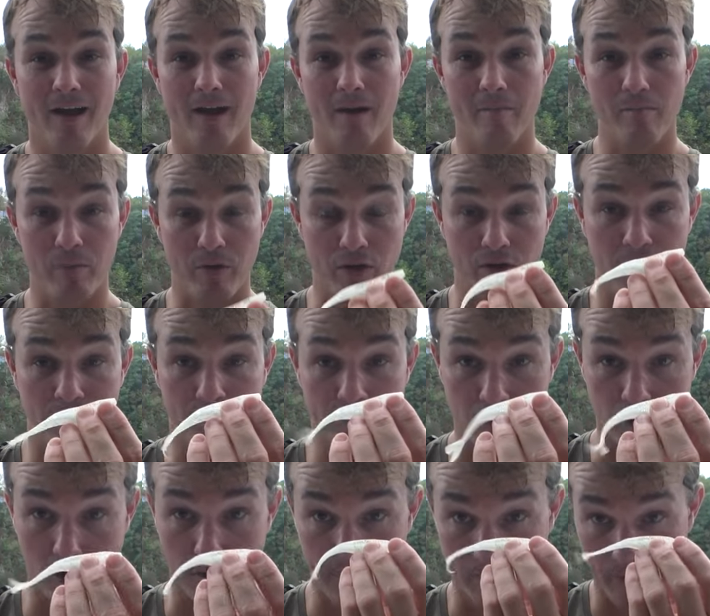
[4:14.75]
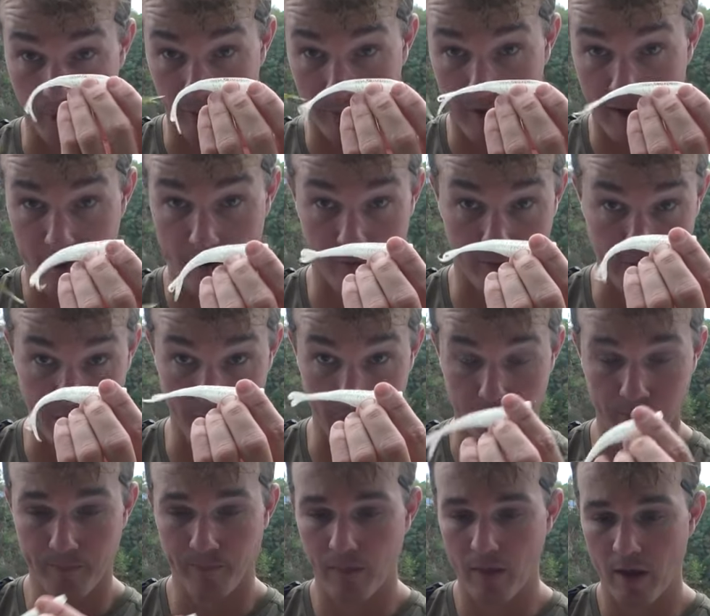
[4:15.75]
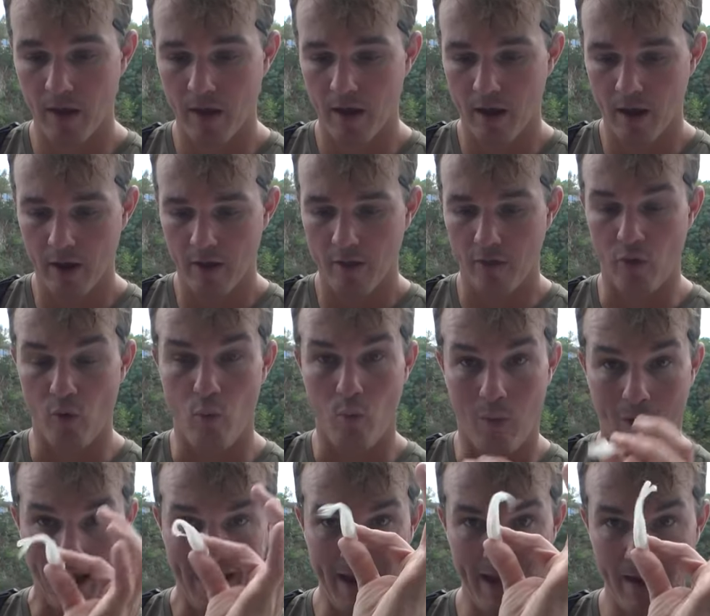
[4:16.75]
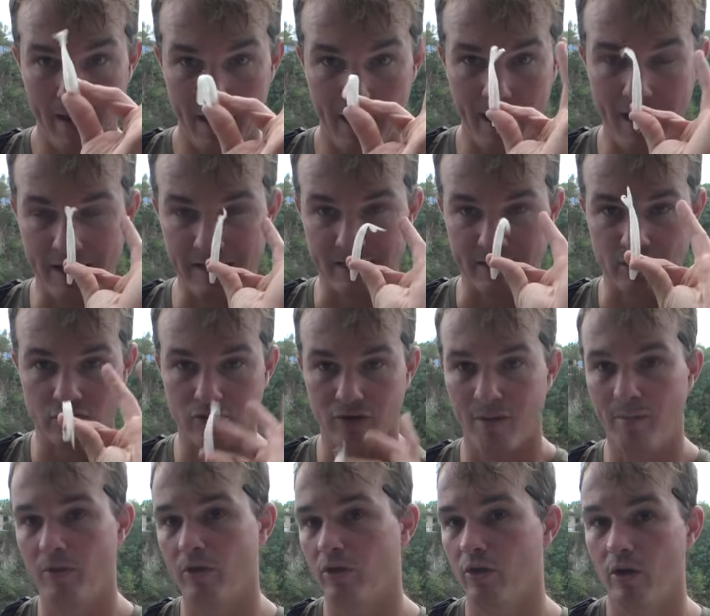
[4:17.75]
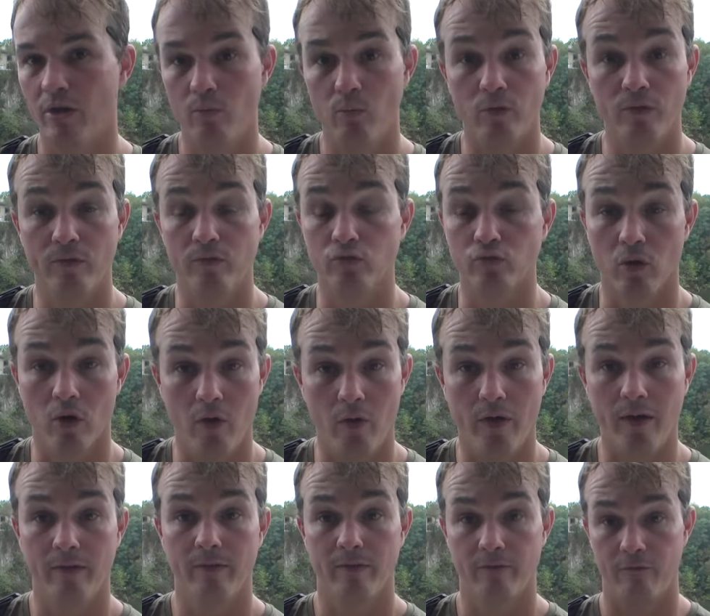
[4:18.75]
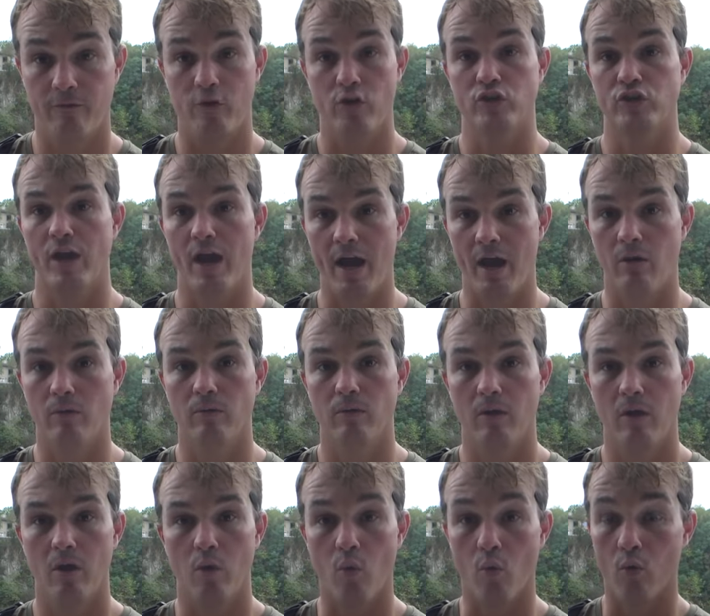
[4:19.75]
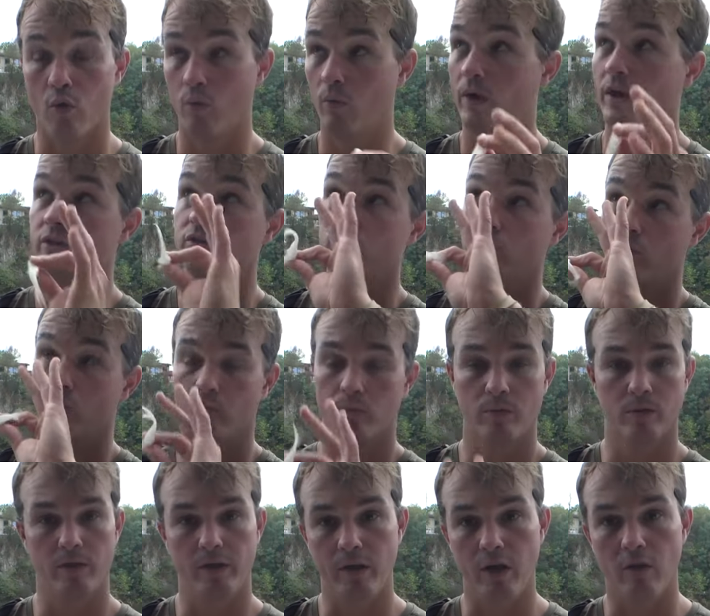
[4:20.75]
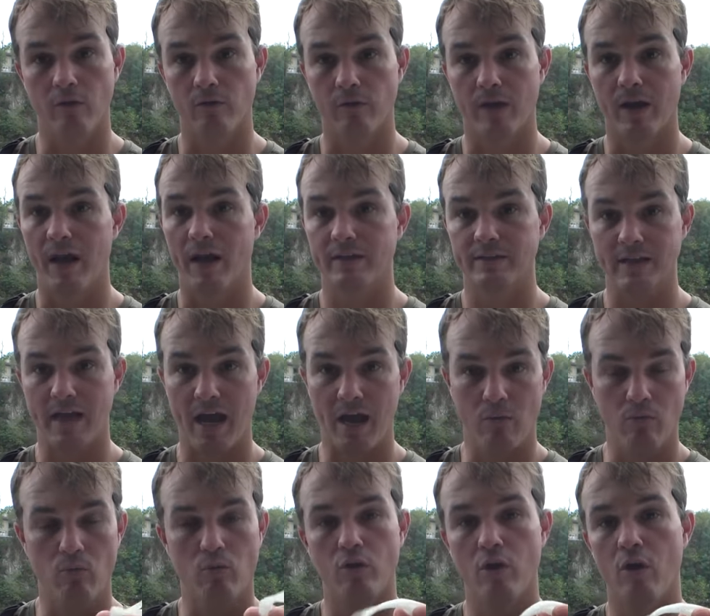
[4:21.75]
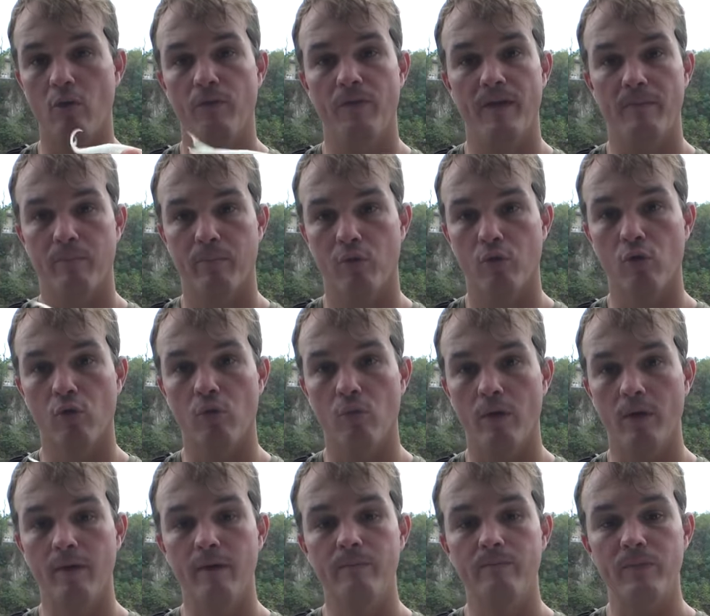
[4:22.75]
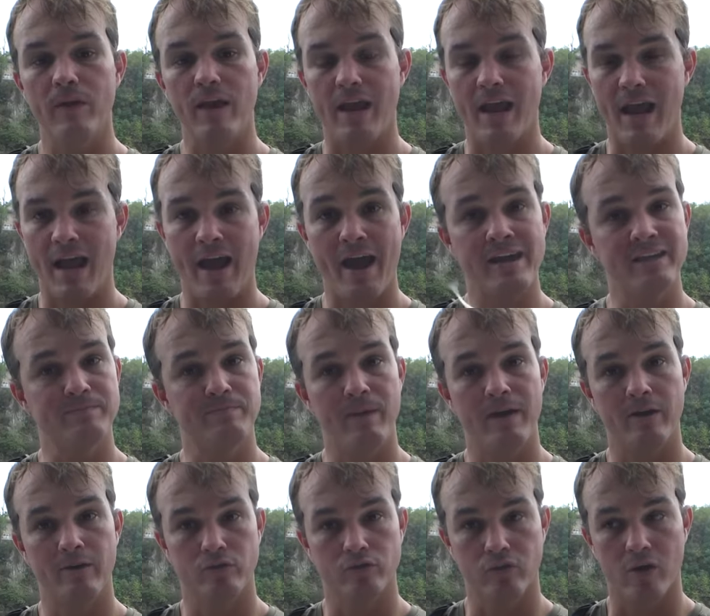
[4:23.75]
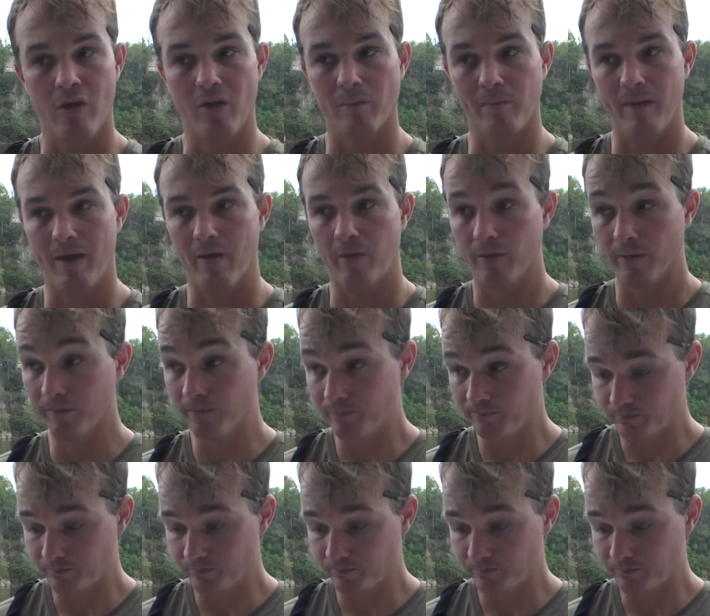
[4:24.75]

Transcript: um, but you can get the dark pearl in either color. The white is extremely good with drawing the fish out, or when it's really overcast. I will go with that pearl one. It has better drawing power.